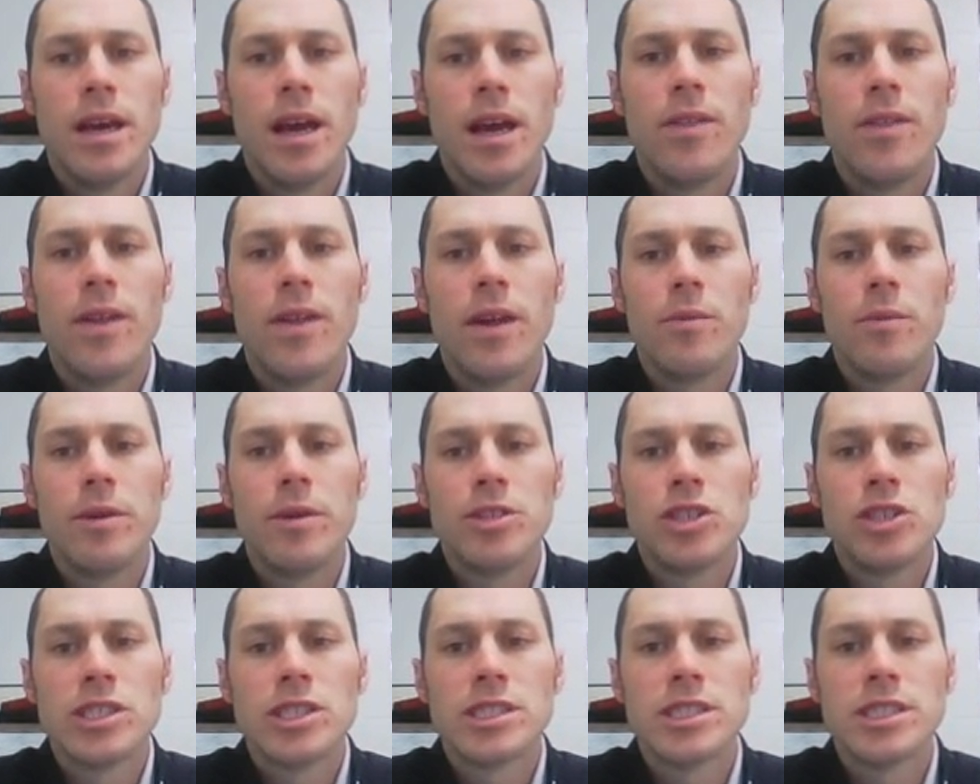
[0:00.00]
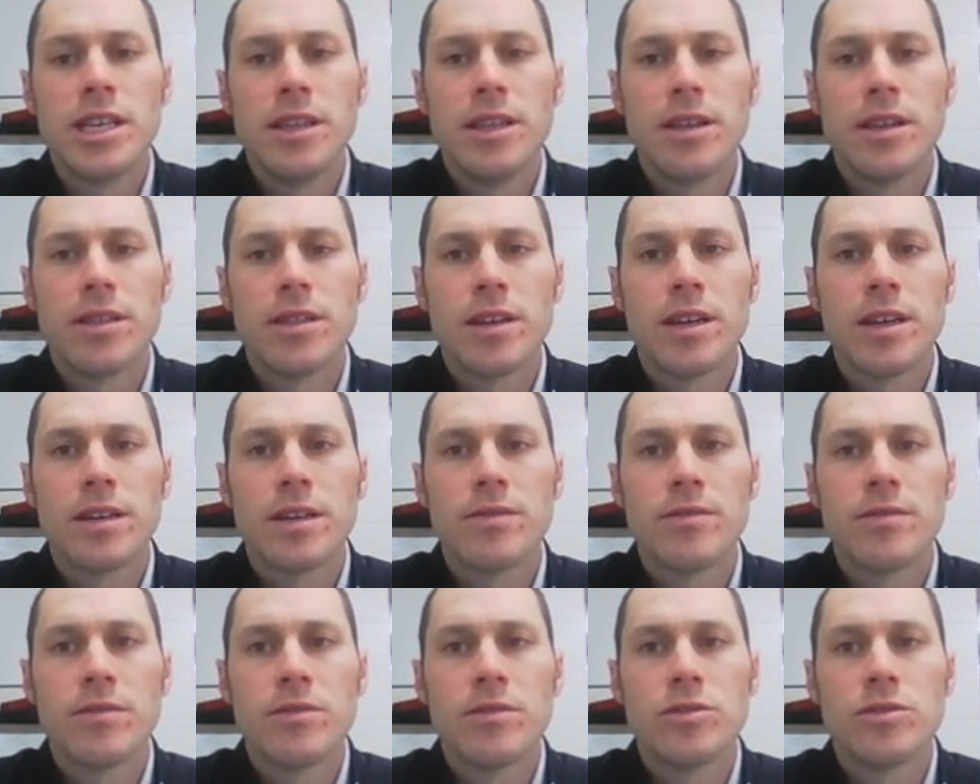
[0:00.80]
And then we just see that
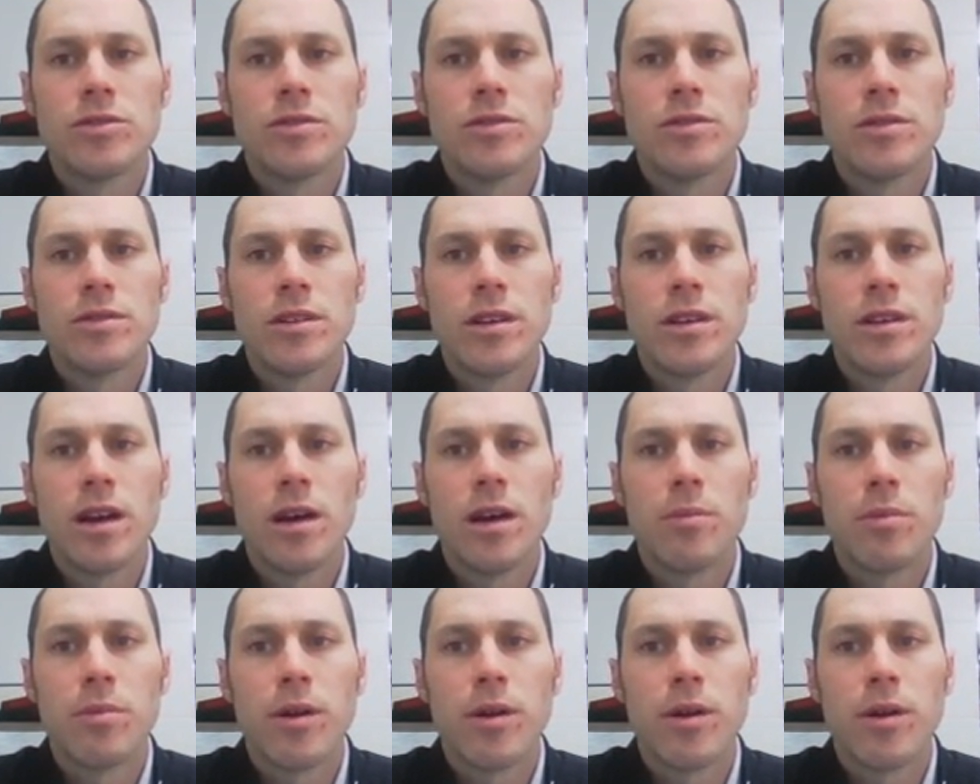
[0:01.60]
the uh,